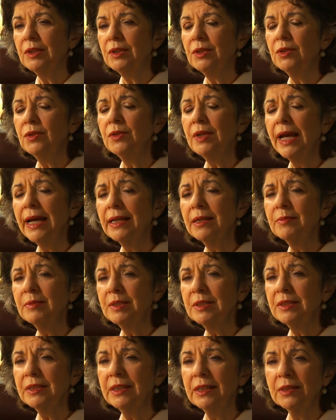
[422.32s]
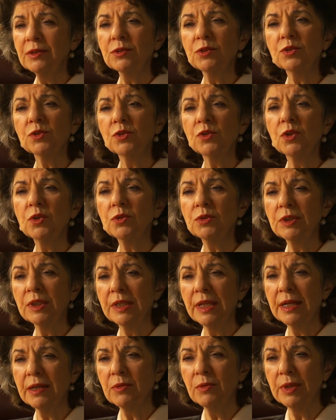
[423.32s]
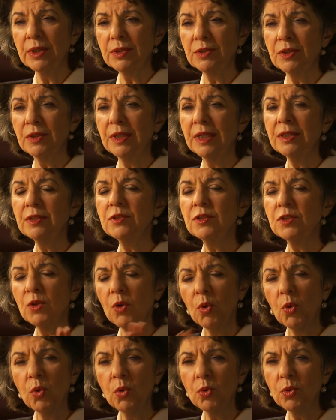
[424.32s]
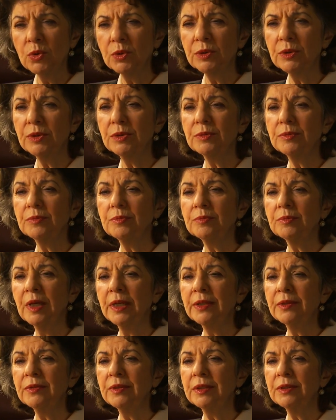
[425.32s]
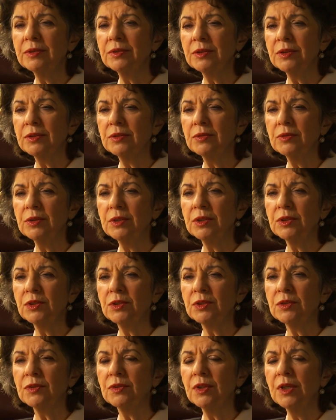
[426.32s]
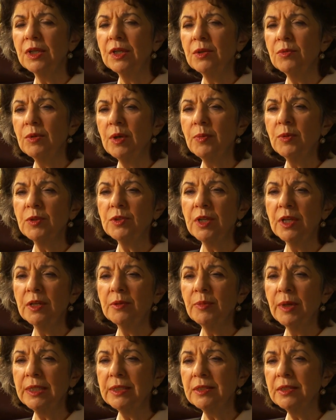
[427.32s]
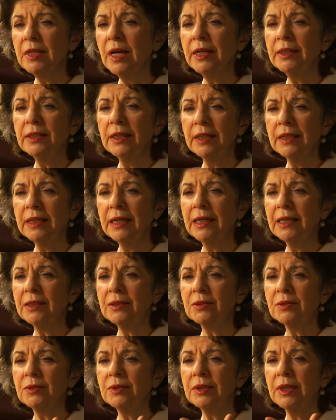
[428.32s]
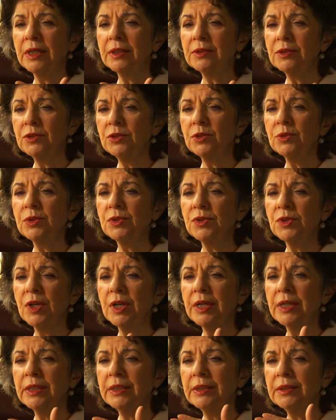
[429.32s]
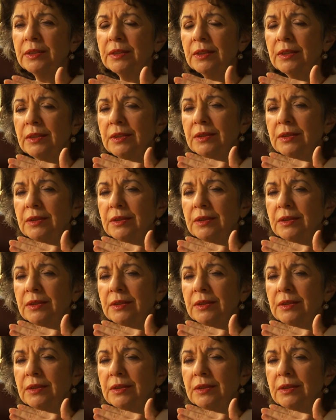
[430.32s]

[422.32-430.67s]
unanimously answers no to that question. That is the old monotheistic tradition, represented by Sadia Gaon on the Jewish side,